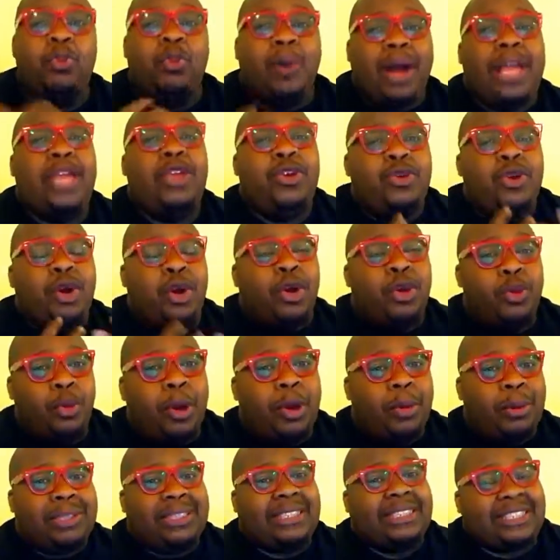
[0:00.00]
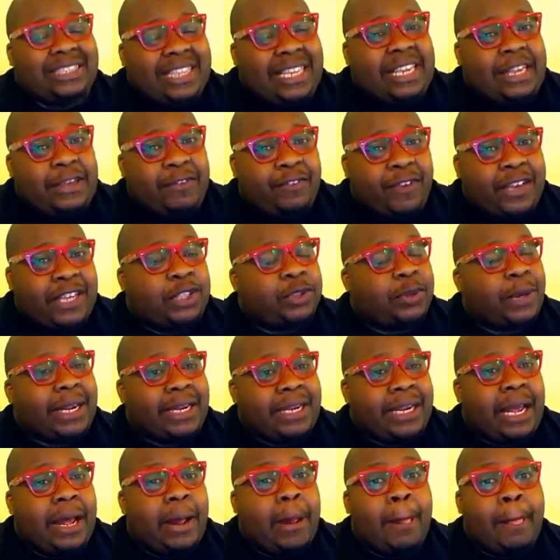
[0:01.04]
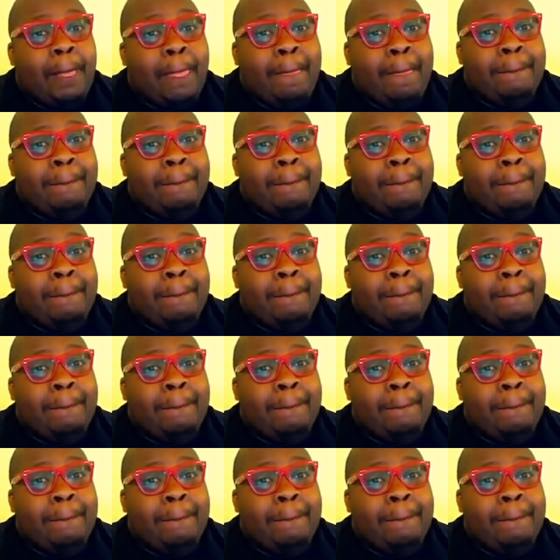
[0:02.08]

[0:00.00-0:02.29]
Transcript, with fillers: why you the only one with the stinky face right now?